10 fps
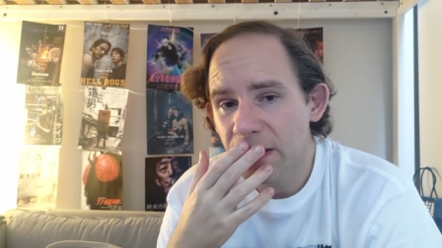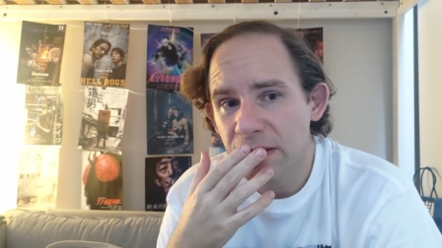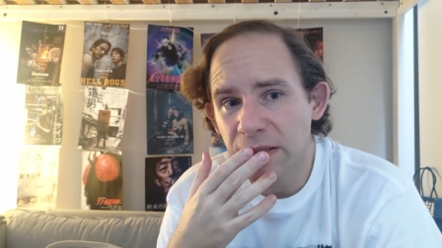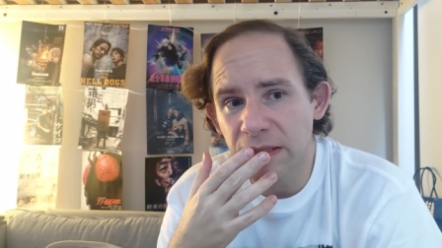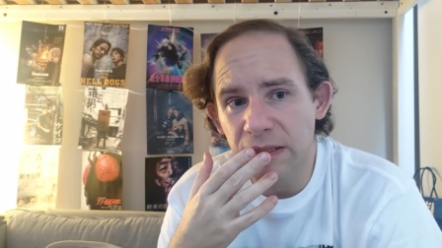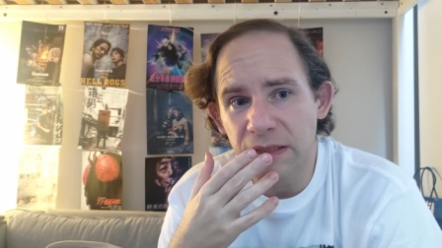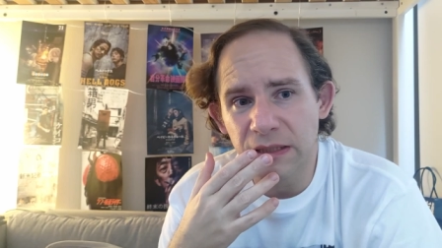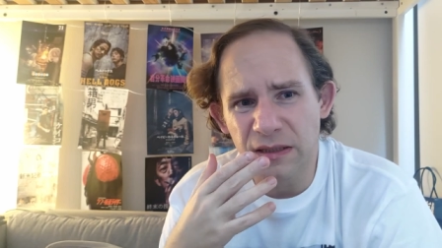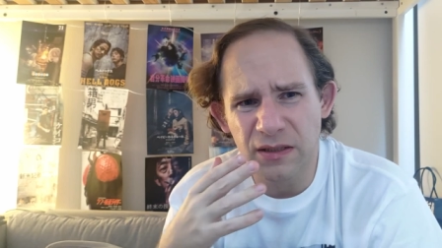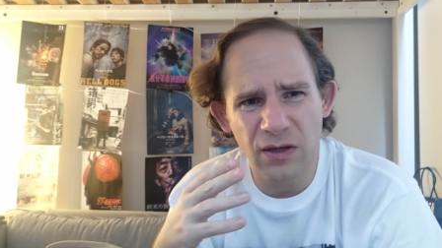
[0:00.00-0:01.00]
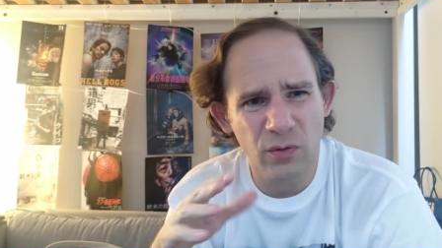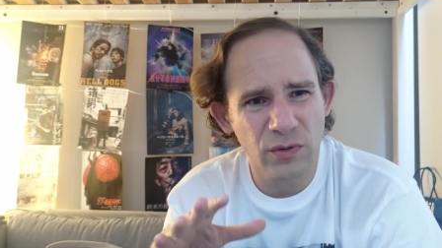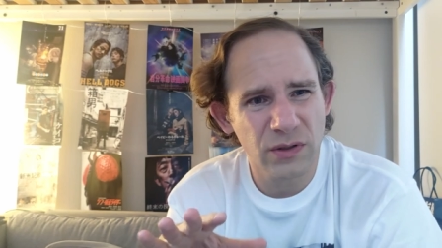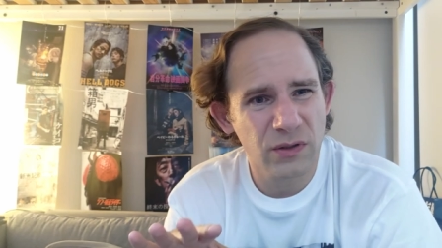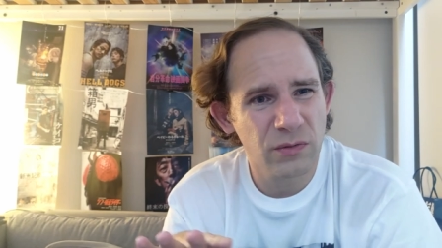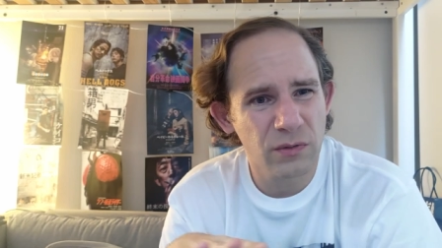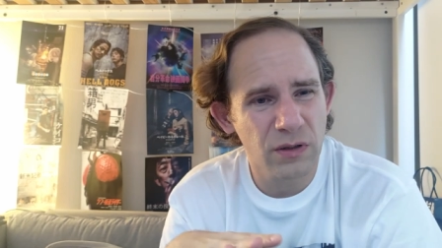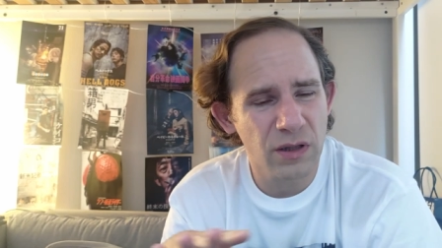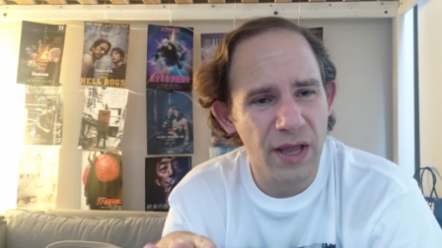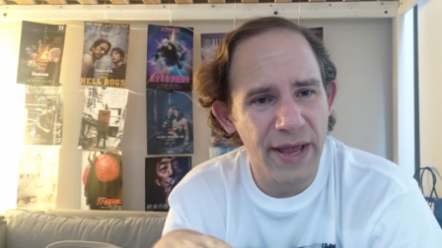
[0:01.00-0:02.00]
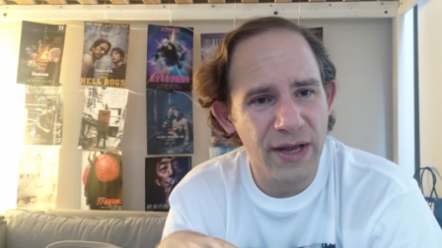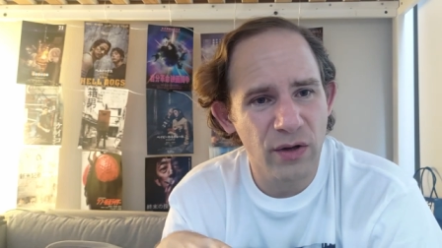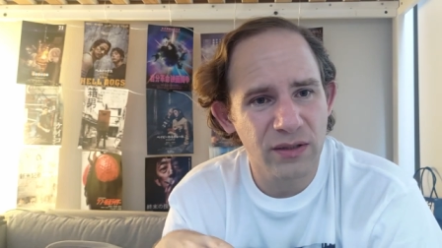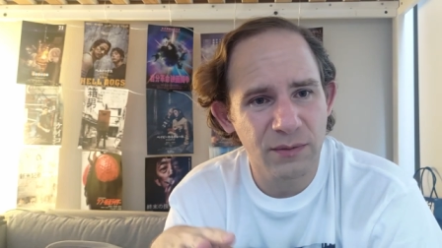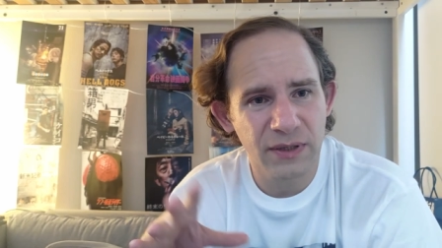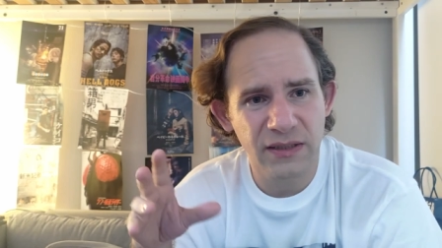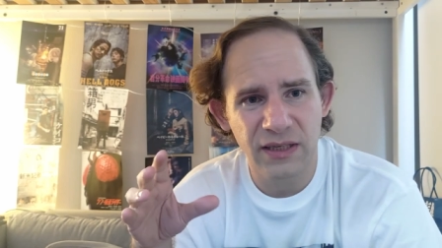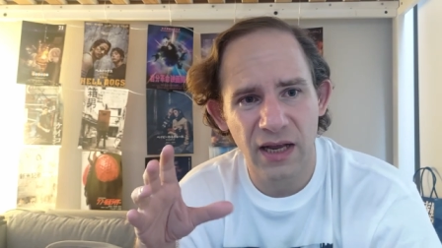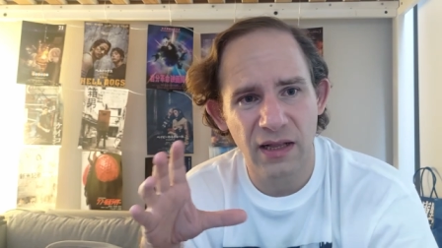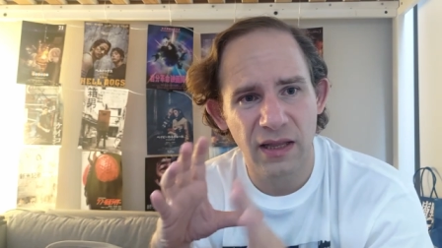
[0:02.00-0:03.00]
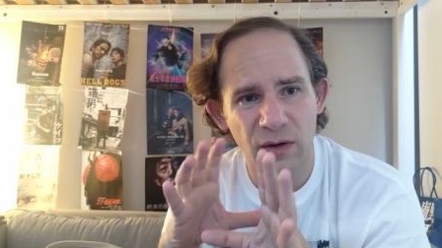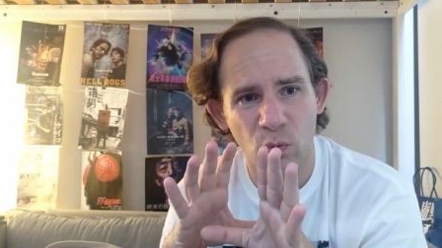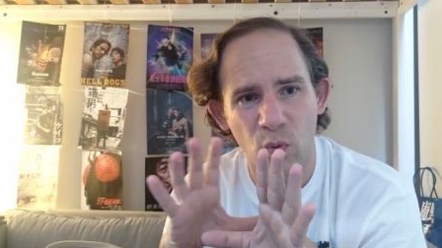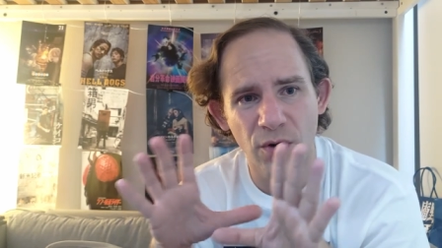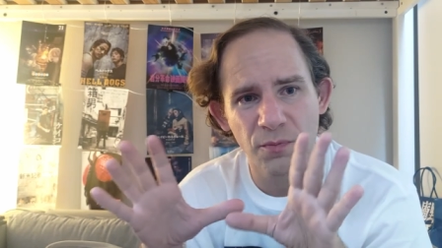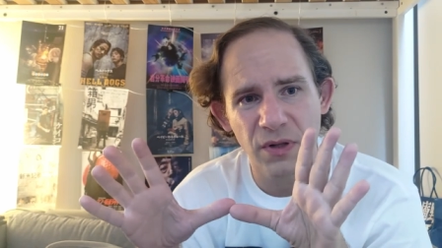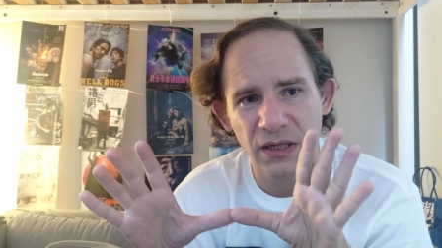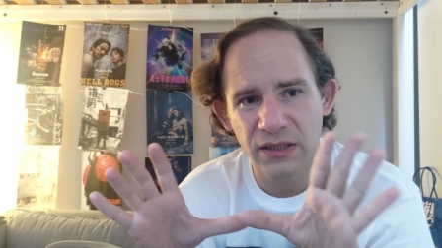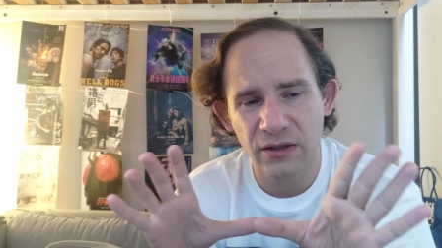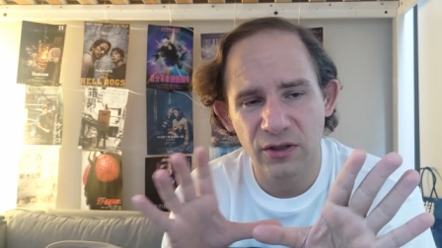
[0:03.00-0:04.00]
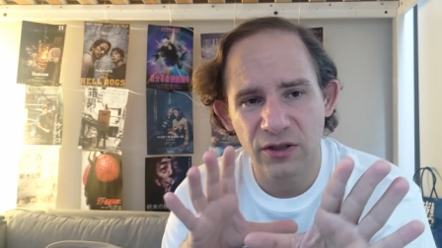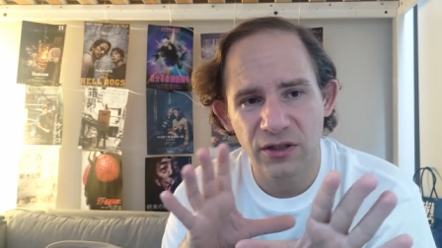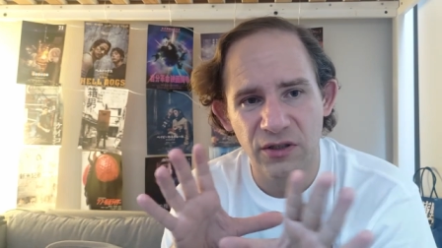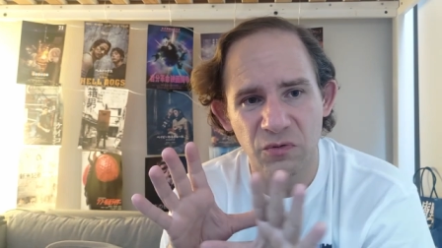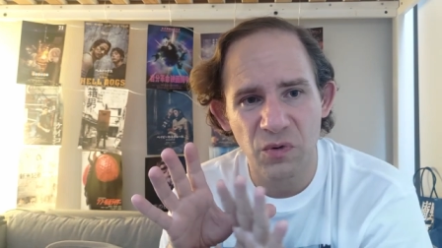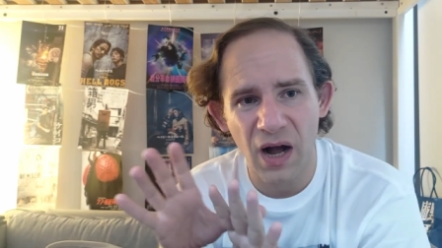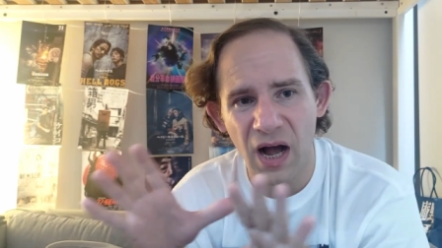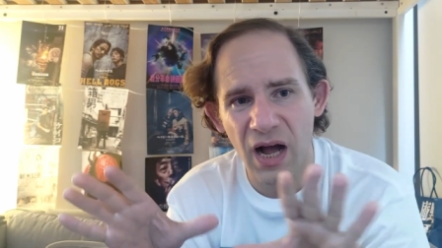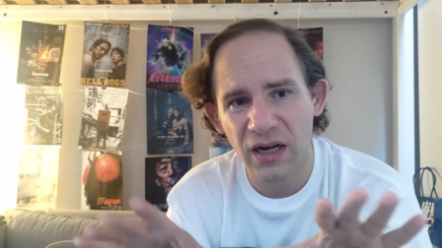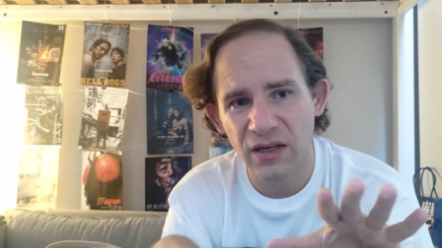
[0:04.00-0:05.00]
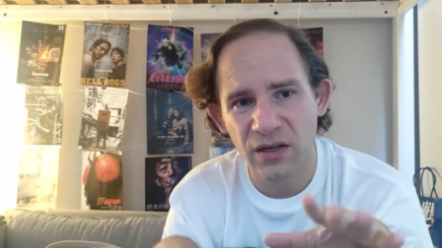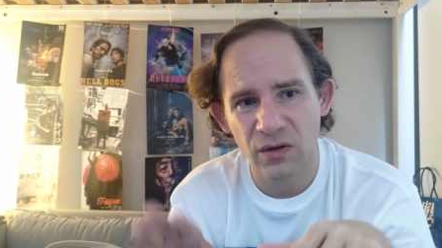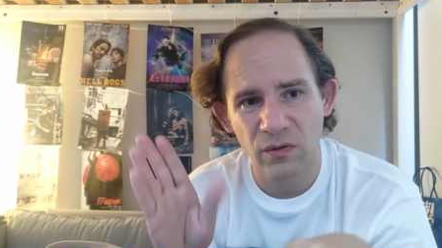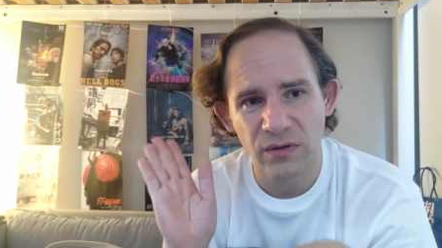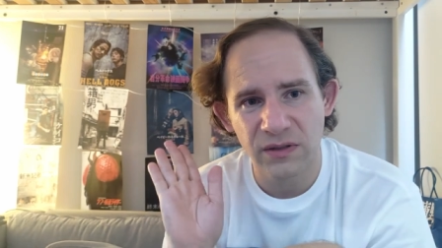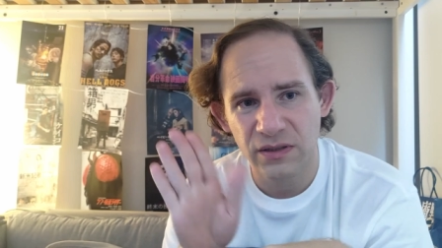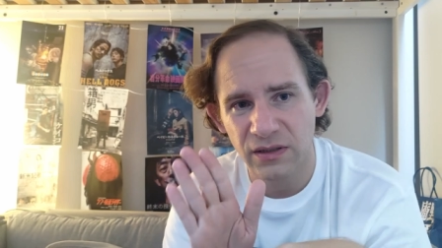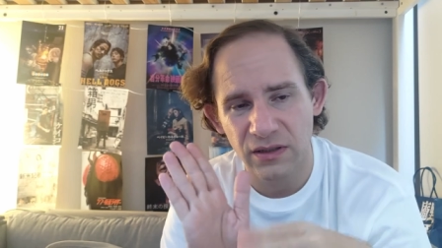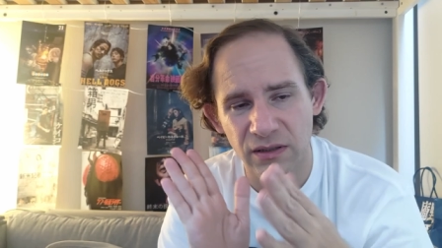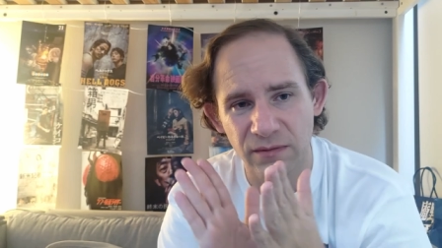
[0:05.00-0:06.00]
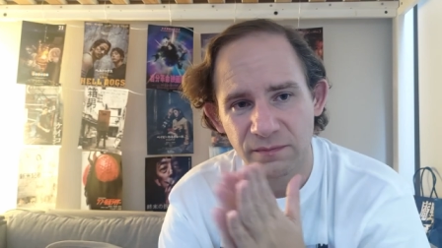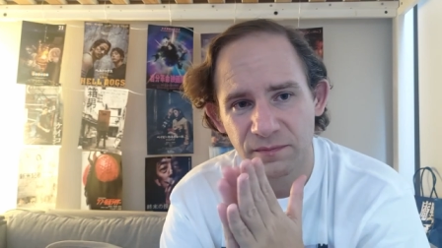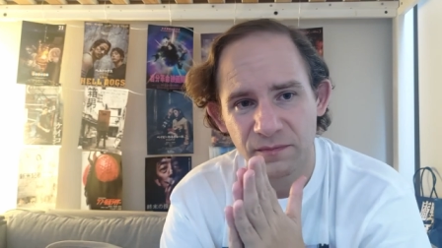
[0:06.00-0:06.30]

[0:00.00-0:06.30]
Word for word: she goes to a lake or something, and there are like one million QR codes uh,